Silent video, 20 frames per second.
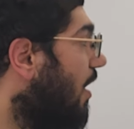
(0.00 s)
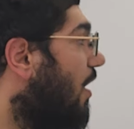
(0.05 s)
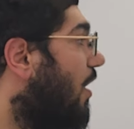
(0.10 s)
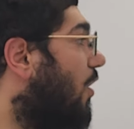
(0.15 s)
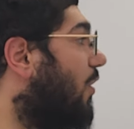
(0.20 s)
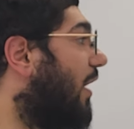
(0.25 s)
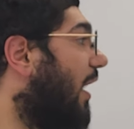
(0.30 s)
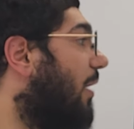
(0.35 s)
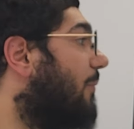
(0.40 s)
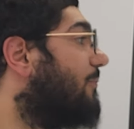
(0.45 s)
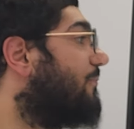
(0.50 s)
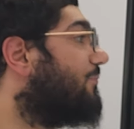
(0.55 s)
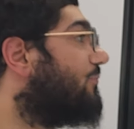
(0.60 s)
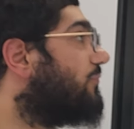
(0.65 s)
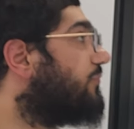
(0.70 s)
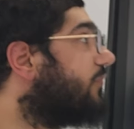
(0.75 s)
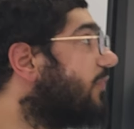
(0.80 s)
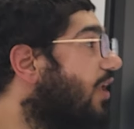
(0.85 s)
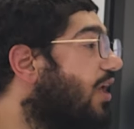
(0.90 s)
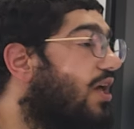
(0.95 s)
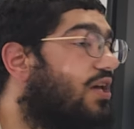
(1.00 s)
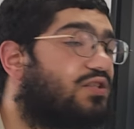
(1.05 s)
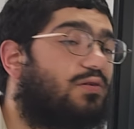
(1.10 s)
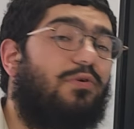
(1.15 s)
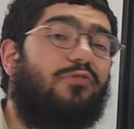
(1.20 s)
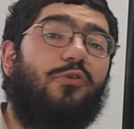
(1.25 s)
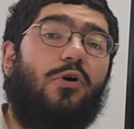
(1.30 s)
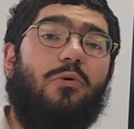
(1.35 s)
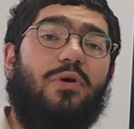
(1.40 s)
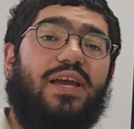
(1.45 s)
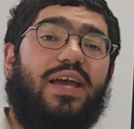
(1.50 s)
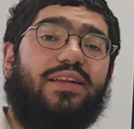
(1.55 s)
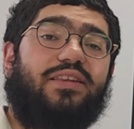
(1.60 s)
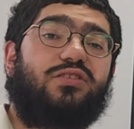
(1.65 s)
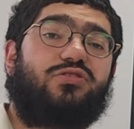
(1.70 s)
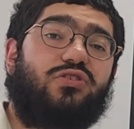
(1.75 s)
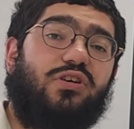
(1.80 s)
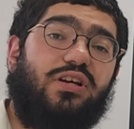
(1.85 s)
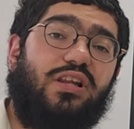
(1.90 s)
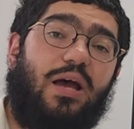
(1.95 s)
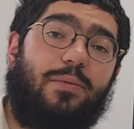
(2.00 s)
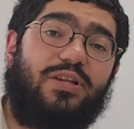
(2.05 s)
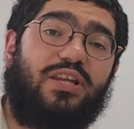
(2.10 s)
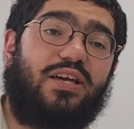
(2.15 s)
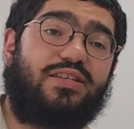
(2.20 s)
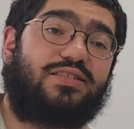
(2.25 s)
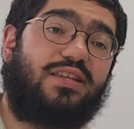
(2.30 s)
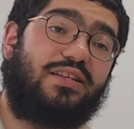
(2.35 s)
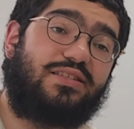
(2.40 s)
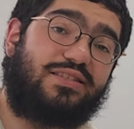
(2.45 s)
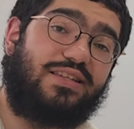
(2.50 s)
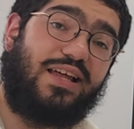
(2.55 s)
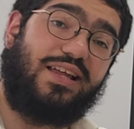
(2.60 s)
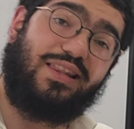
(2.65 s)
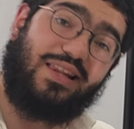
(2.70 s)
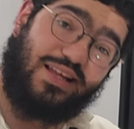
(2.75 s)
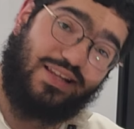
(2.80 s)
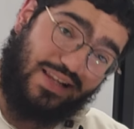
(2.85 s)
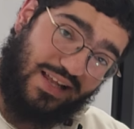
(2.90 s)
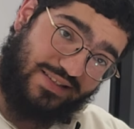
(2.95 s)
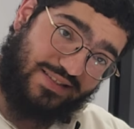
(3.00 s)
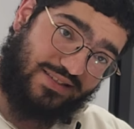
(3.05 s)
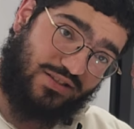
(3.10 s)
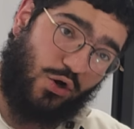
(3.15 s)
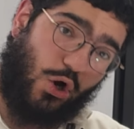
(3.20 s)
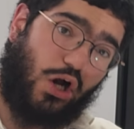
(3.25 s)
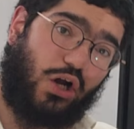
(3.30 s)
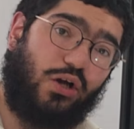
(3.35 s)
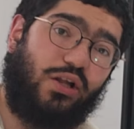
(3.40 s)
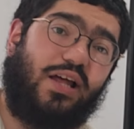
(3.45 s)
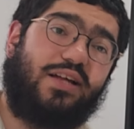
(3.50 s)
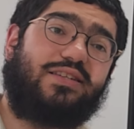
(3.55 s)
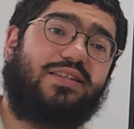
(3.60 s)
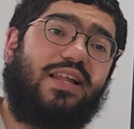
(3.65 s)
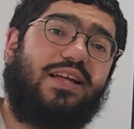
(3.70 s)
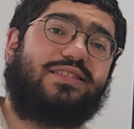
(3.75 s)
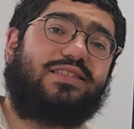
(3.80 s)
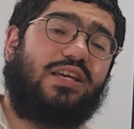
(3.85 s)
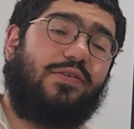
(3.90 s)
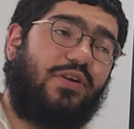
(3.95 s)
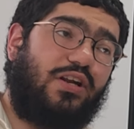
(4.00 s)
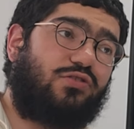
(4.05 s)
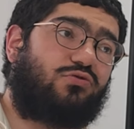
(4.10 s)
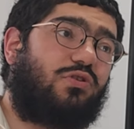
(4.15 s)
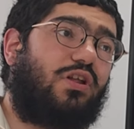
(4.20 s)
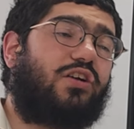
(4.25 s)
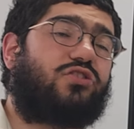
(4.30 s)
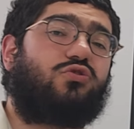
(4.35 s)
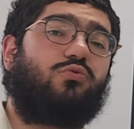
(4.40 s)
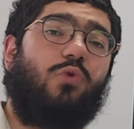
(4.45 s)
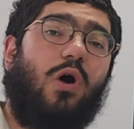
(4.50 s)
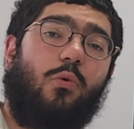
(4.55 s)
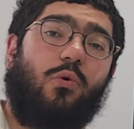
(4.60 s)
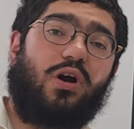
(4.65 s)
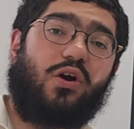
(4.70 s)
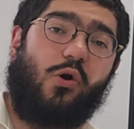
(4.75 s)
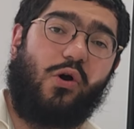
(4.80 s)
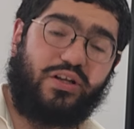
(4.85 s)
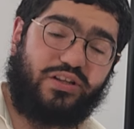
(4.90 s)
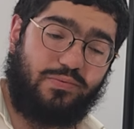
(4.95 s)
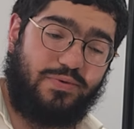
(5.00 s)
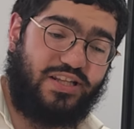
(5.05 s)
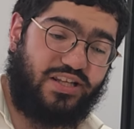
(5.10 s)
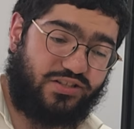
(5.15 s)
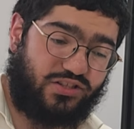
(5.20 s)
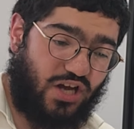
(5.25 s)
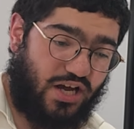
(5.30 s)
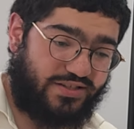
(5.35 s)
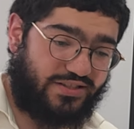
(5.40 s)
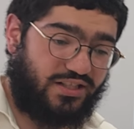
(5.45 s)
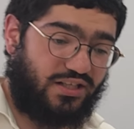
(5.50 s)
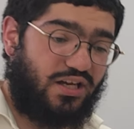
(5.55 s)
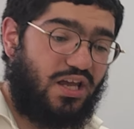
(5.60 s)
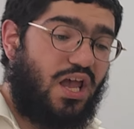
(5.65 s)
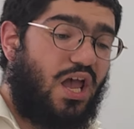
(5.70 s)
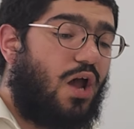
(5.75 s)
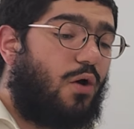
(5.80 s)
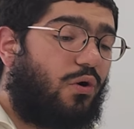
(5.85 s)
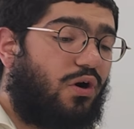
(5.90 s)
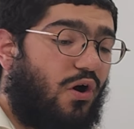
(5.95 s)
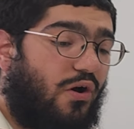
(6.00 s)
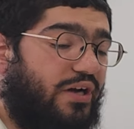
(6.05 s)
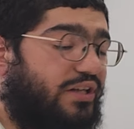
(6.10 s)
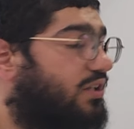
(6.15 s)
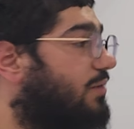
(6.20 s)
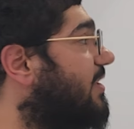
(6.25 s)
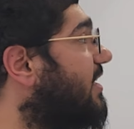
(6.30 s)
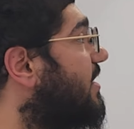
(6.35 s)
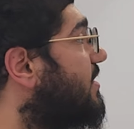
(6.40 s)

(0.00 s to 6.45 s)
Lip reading: Okay. So before we get to Sugya Lamed Tes, let's give an introduction what we're going to be discussing. We're going to be